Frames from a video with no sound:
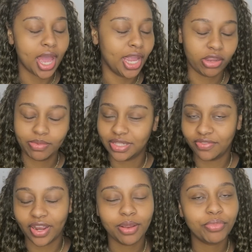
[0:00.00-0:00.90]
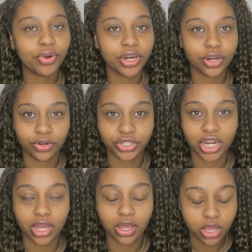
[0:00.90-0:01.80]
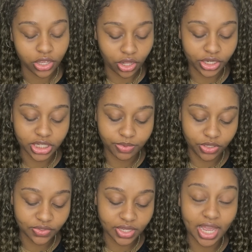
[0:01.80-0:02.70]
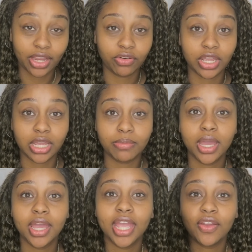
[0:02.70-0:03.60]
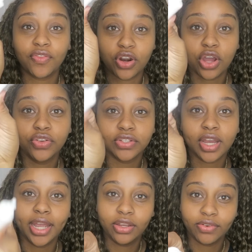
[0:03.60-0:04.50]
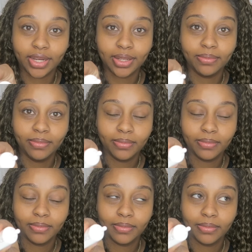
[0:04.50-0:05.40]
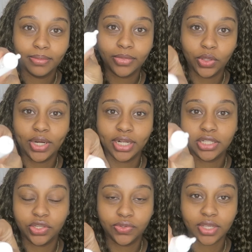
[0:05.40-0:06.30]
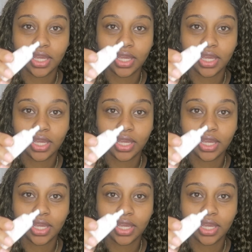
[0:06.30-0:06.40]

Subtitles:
Eye cream is very important, girl child. Y'all need to be using eye cream. If you're not using eye cream, you need to use